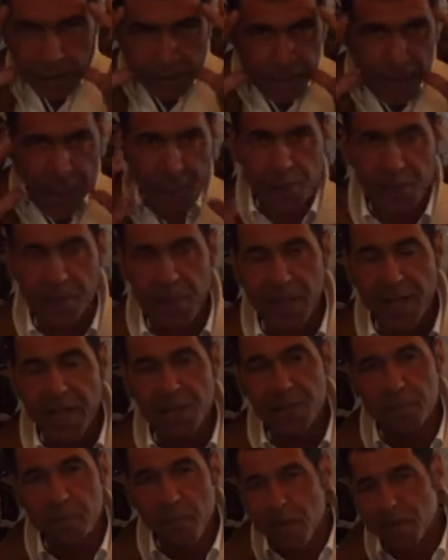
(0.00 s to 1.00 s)
This
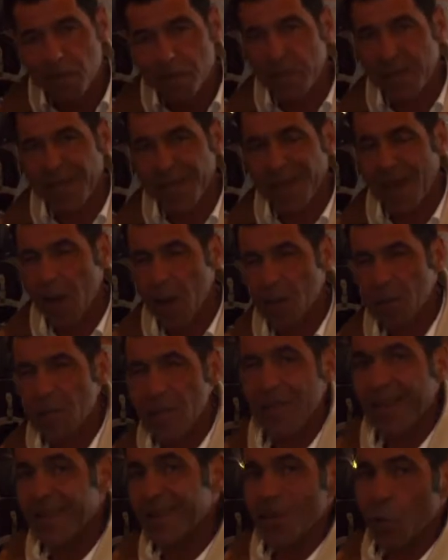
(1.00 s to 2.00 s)
place must be
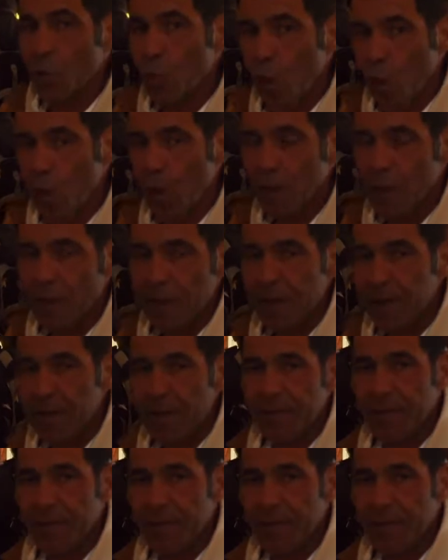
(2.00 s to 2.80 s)
outside the wall at the